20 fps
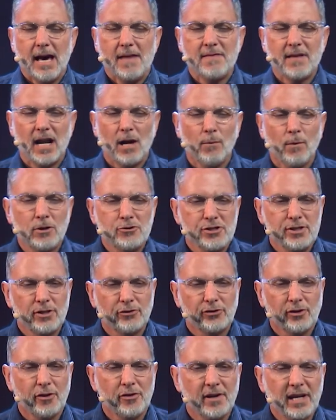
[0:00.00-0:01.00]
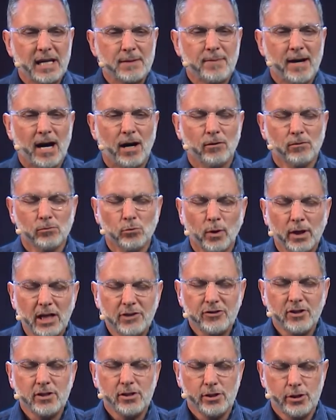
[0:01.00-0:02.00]
And then I want you just to think about, what
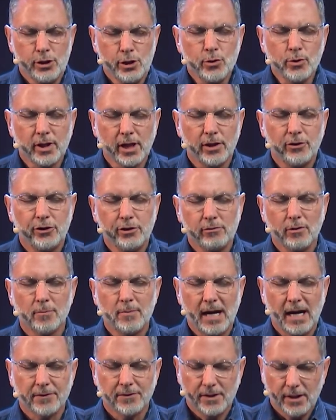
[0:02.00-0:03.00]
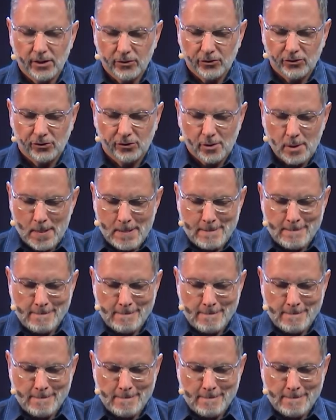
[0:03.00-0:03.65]
is it you can do about this?